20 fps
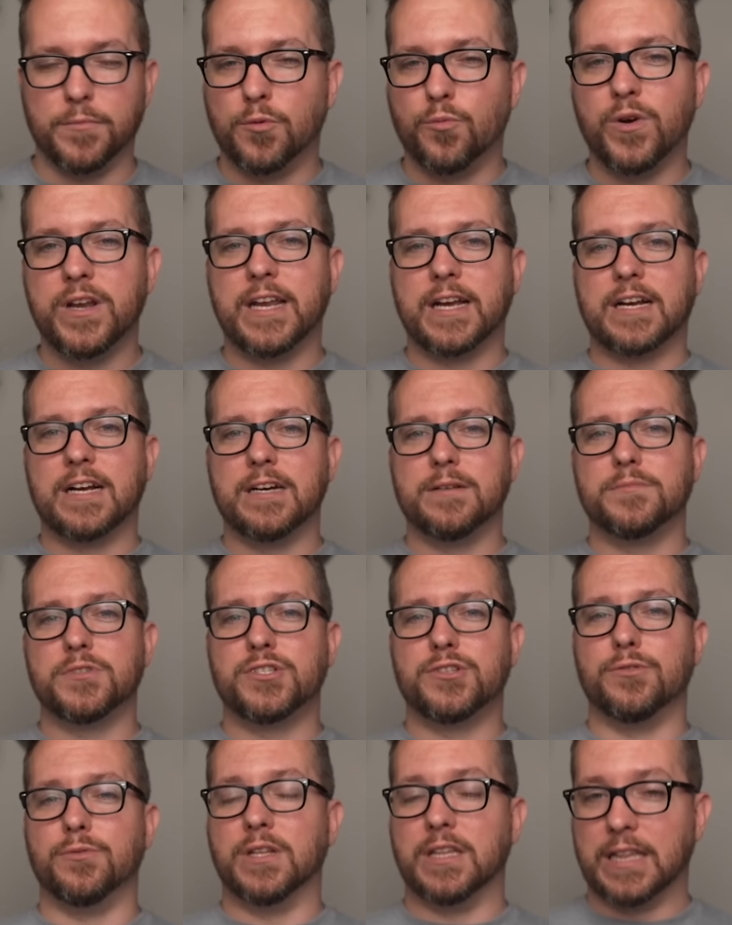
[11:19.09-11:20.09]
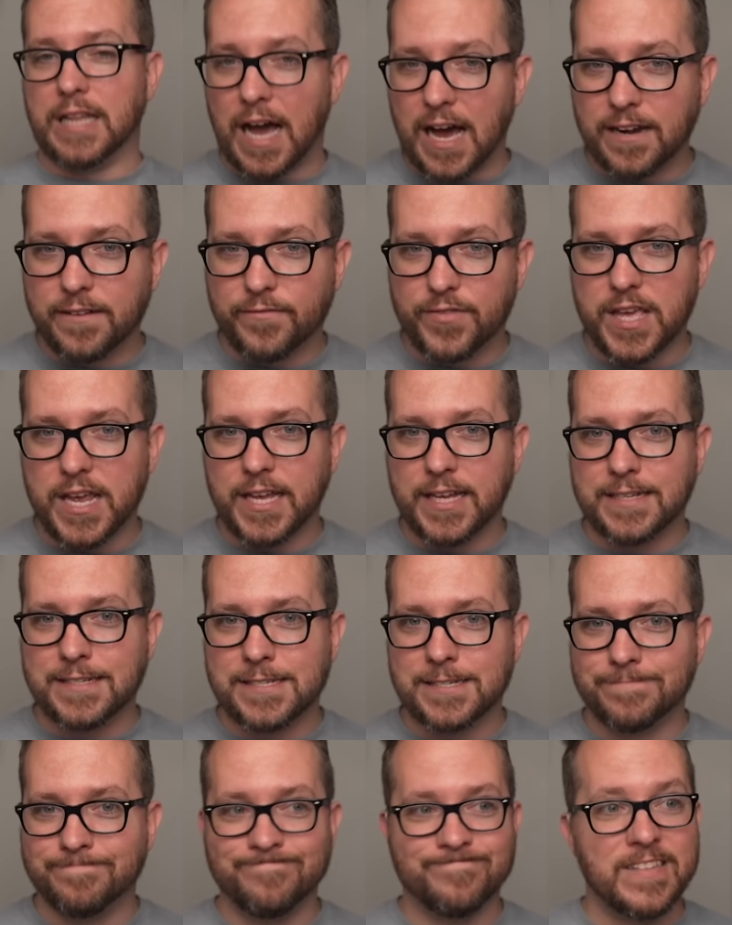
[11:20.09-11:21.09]
But when it comes to a lot of
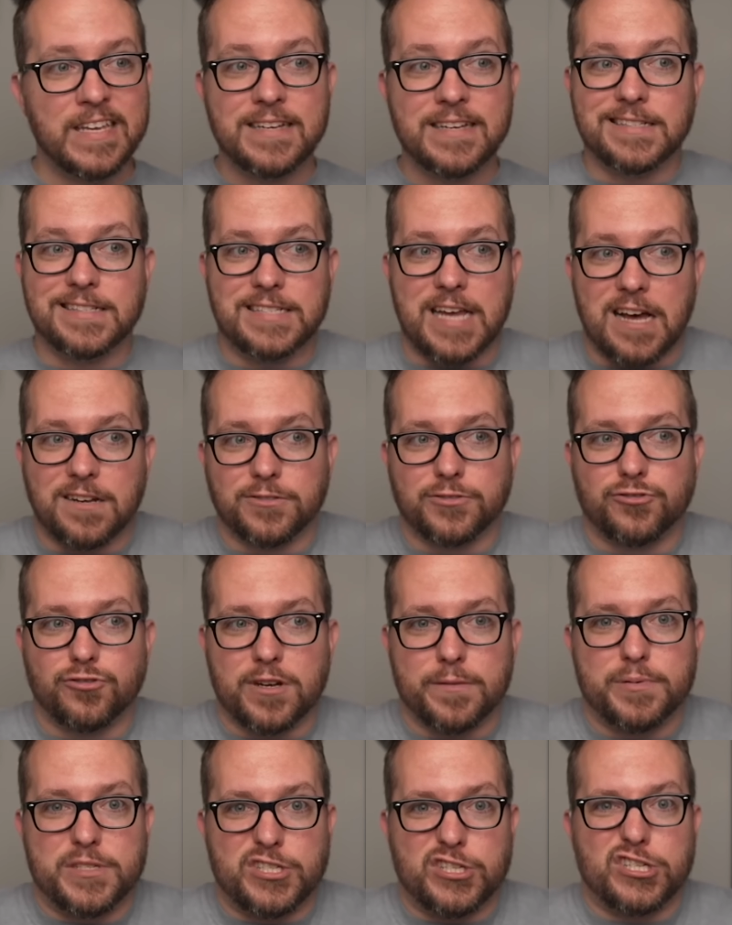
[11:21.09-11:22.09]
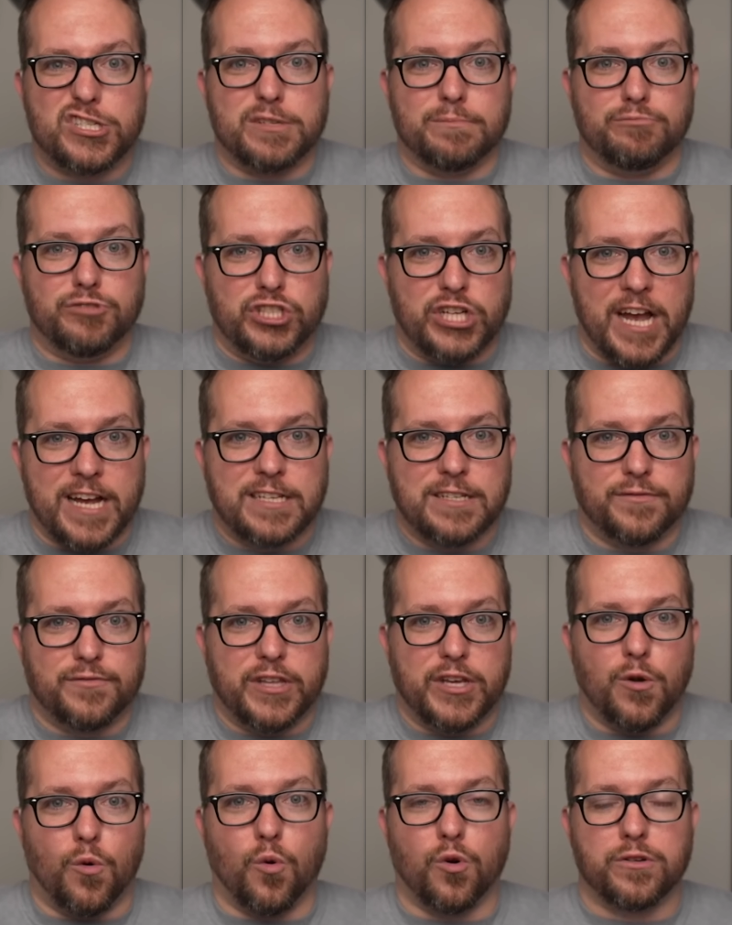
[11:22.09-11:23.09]
things, Donald Trump is just
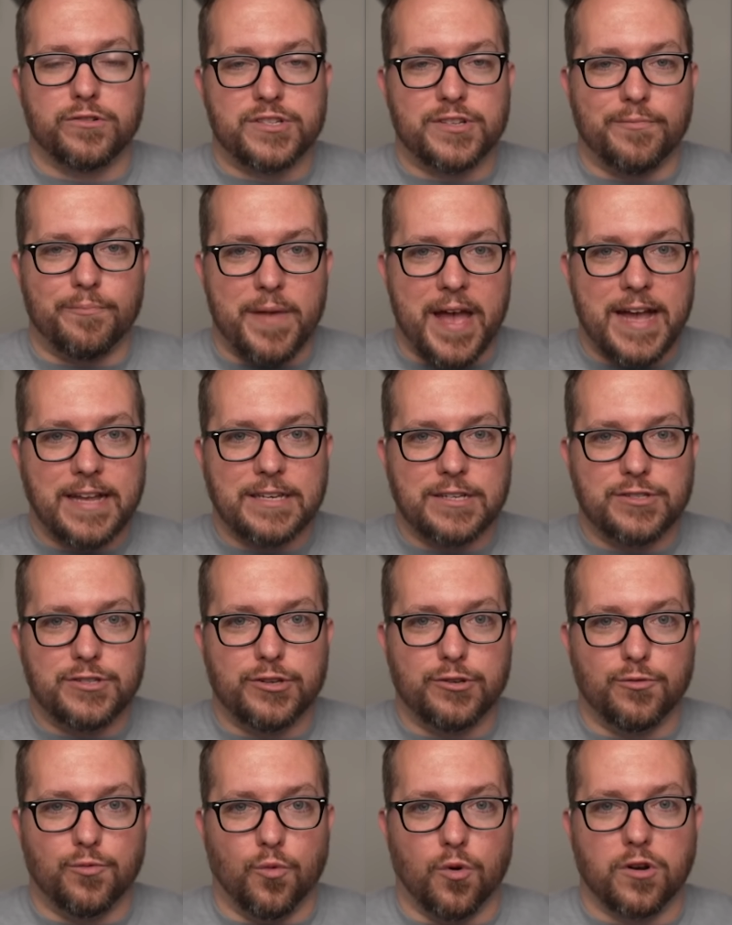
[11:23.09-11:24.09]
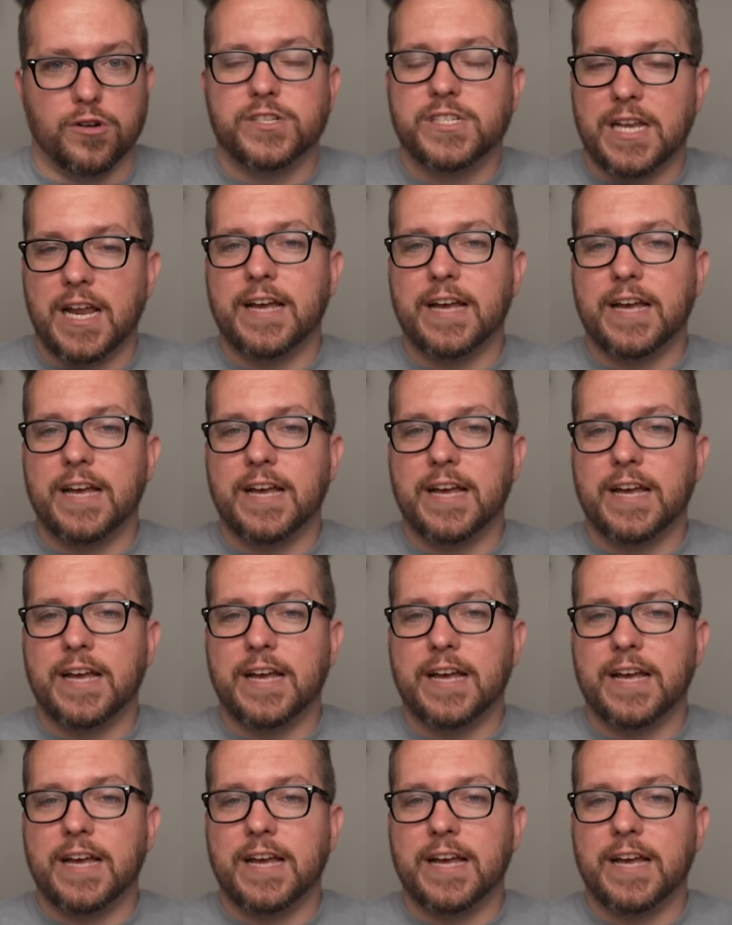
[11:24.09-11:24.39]
objectively orders of magnitude worse.